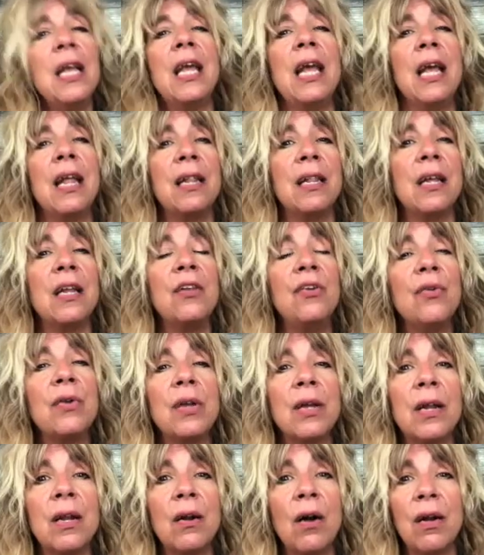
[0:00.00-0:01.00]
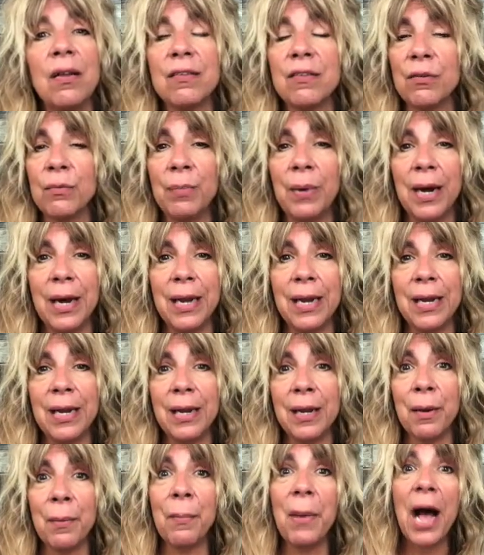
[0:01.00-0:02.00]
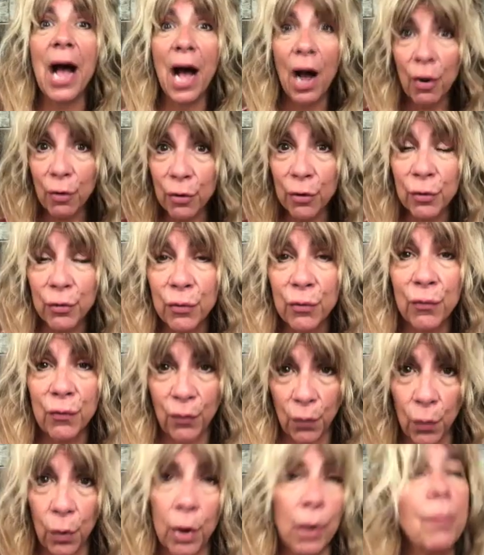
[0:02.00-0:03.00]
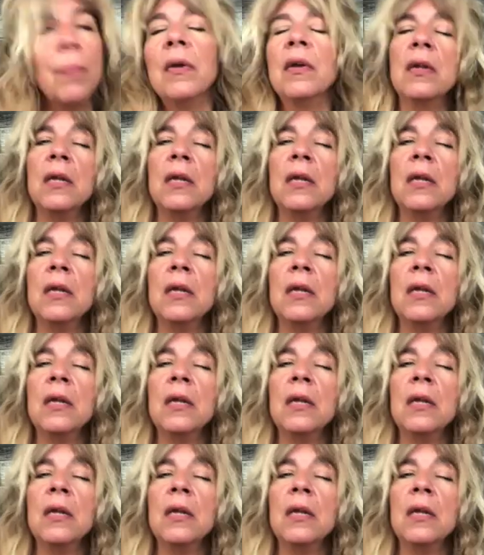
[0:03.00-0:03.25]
And then you can also buy it in a powdered form.